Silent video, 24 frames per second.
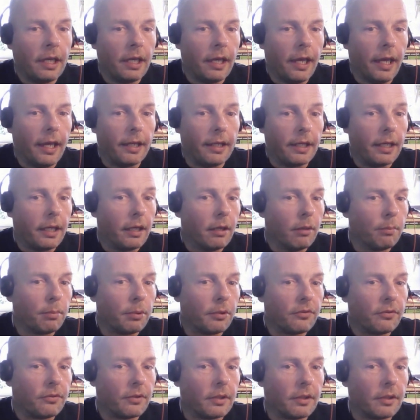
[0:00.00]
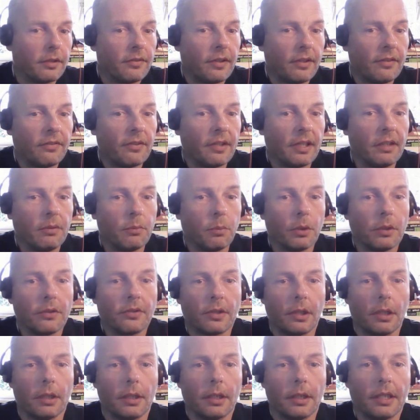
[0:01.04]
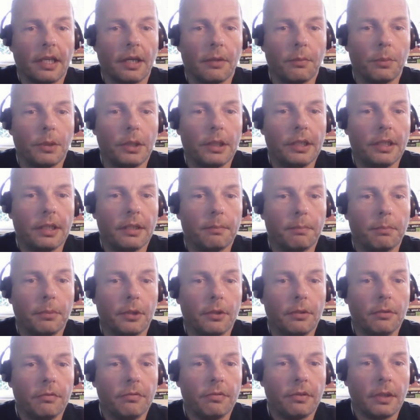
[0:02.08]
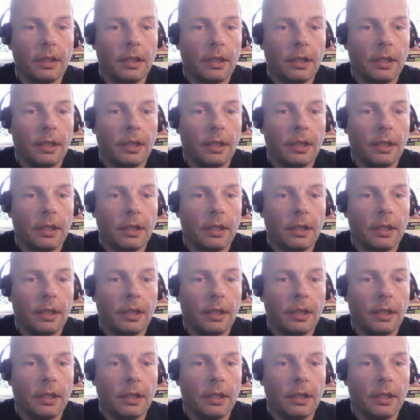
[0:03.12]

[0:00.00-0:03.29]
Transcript: hey, help us testing, what can we improve?